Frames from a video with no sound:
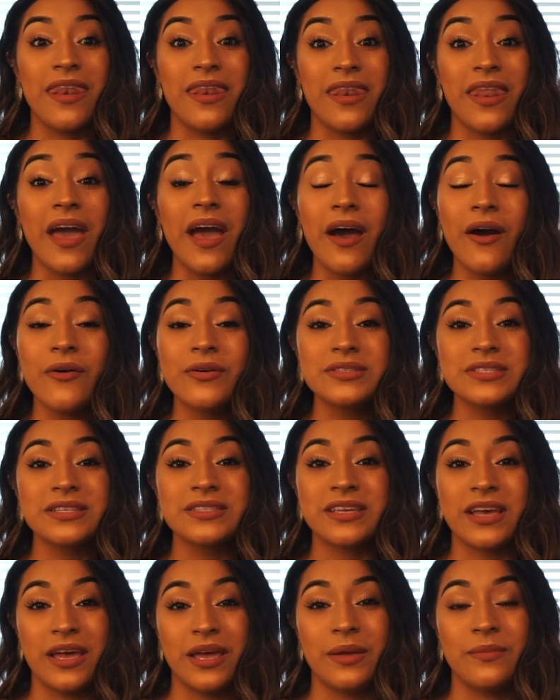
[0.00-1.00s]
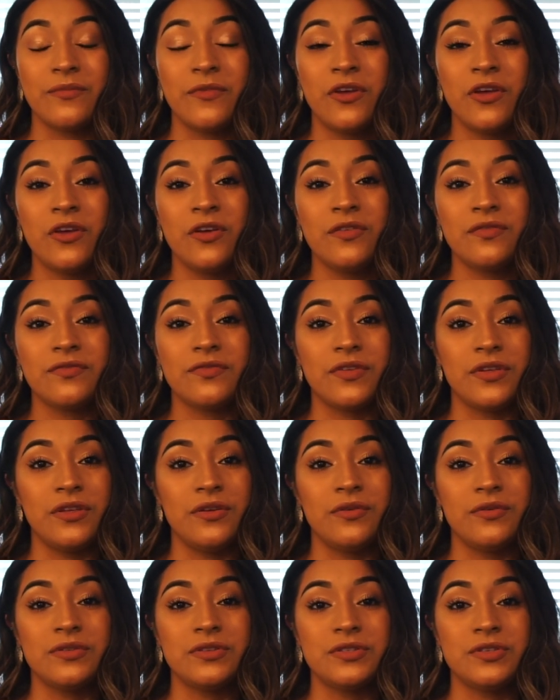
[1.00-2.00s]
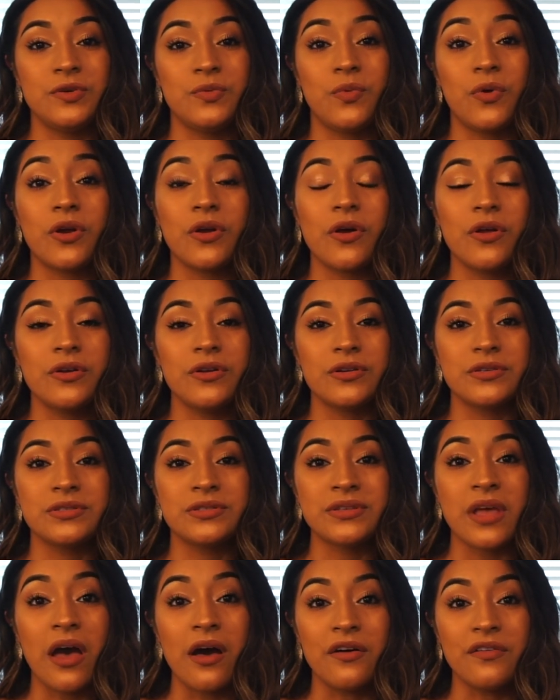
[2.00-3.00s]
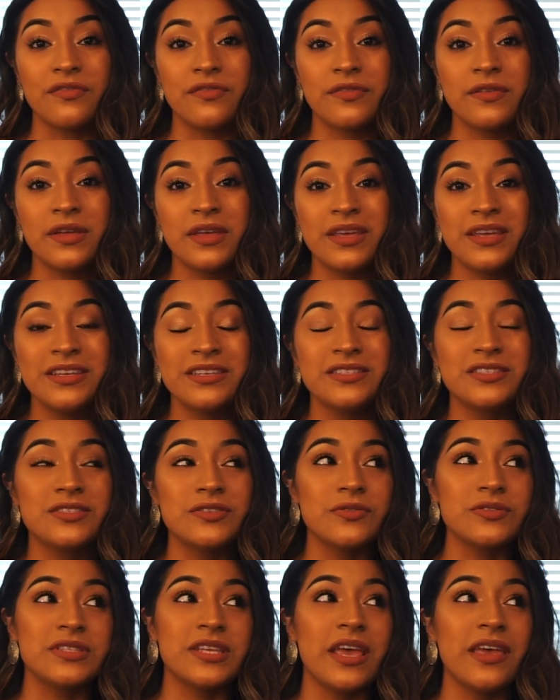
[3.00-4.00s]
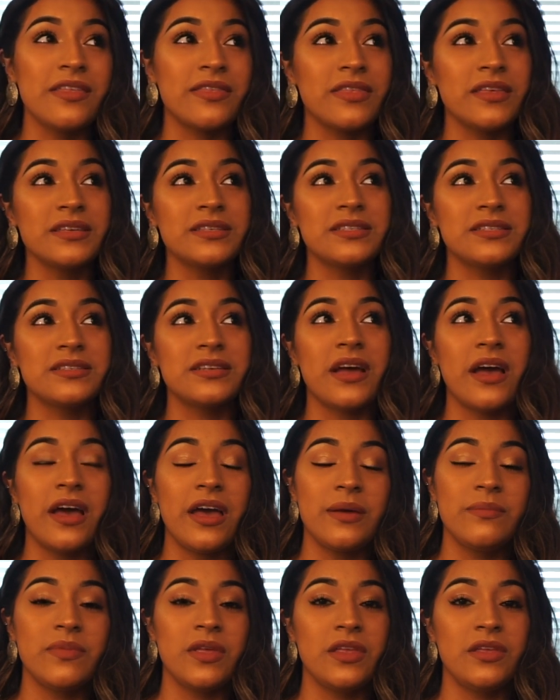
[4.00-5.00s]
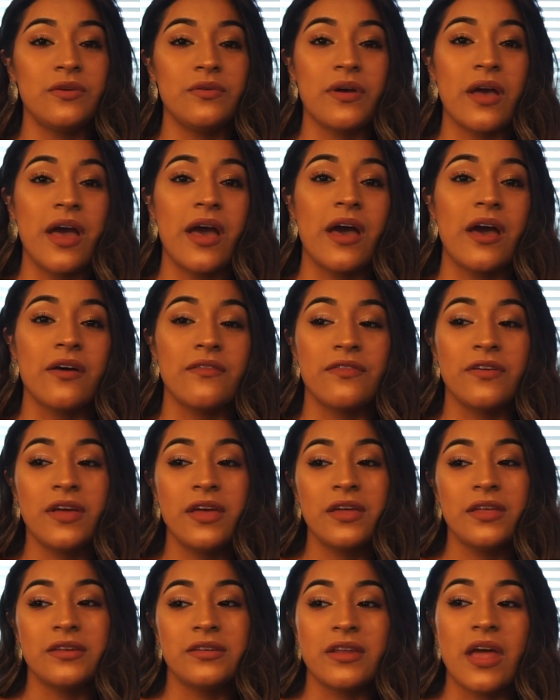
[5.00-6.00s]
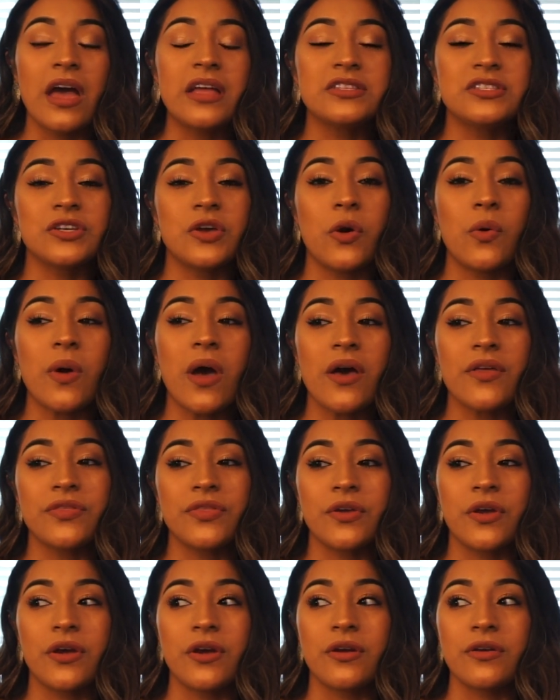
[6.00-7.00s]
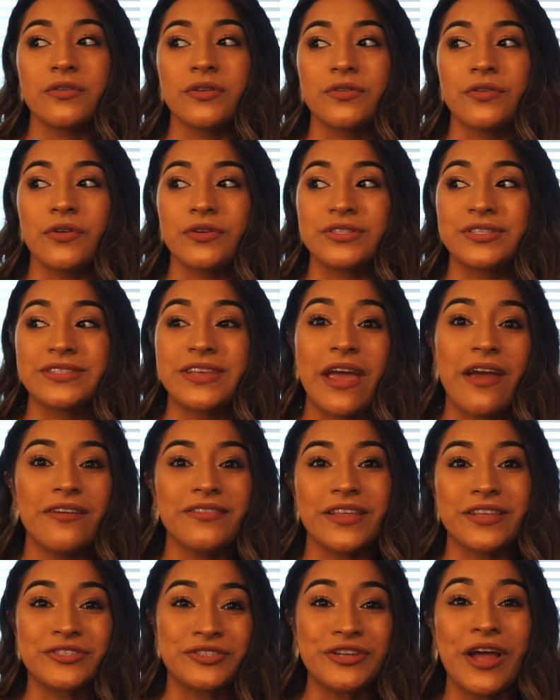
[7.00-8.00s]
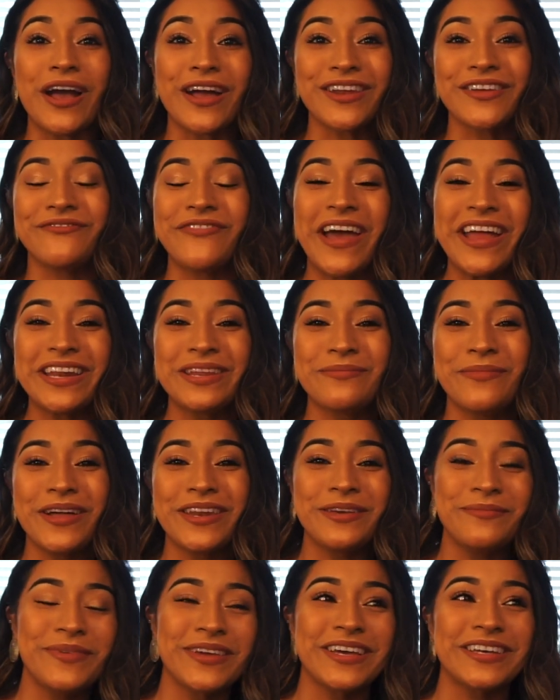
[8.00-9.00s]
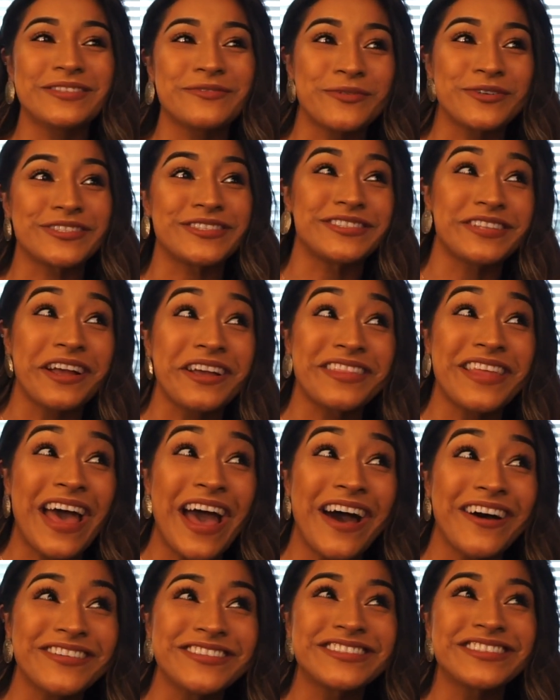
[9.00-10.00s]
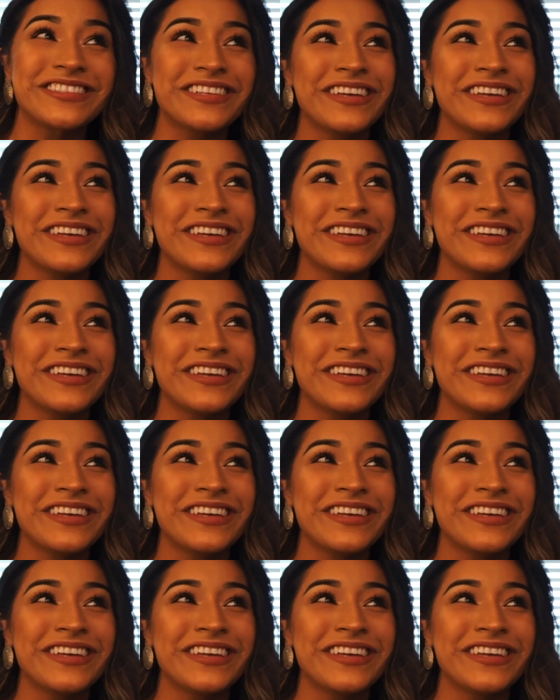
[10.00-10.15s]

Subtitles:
Now is the time for you to work on yourself. So take this time that you have not to go out there or scared that you're not gonna find anybody because we're stuck in the house.